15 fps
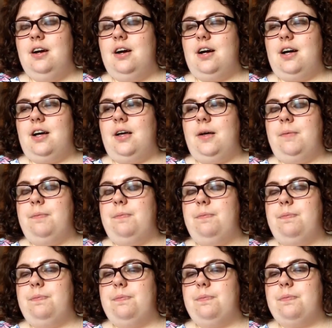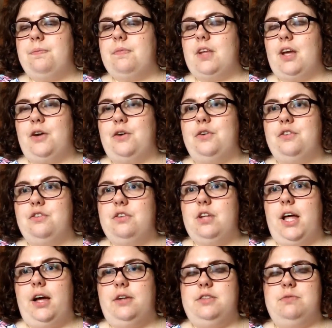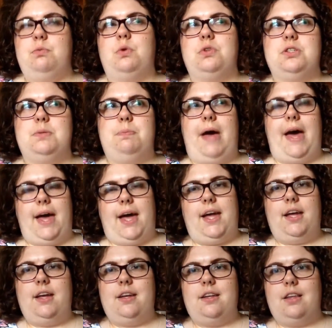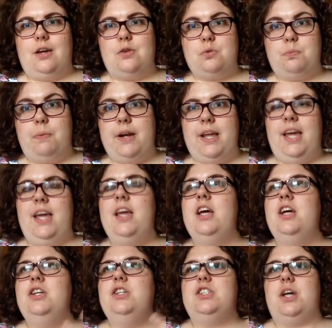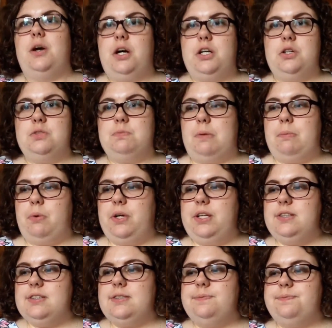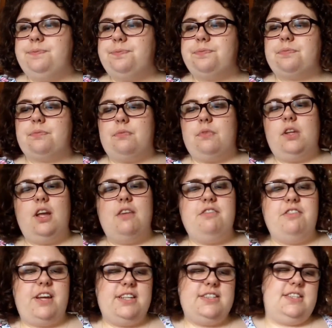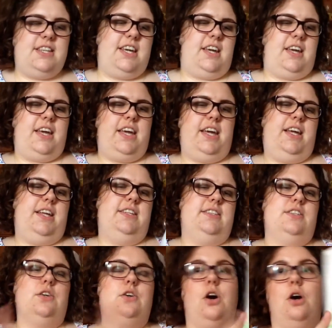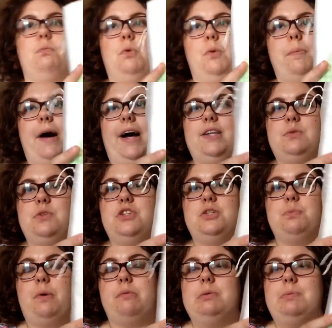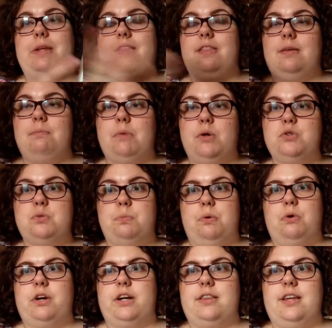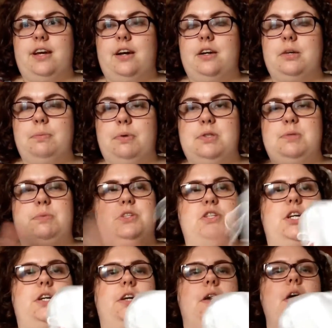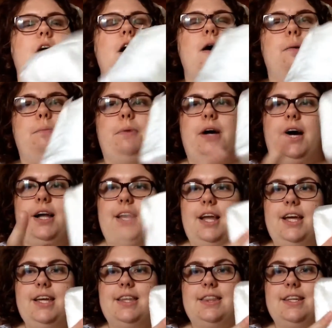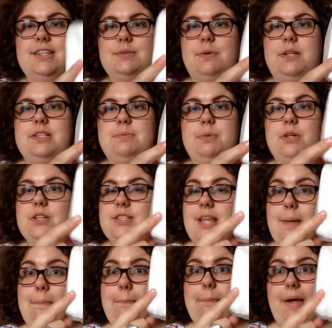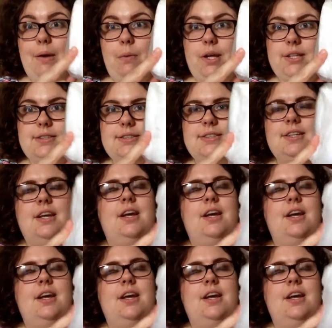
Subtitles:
I didn't want to pay the actual money, so I used my points. The first thing is cotton wool pads, which is probably the most boring thing I could possibly show you, but I like these ones because they're big ones.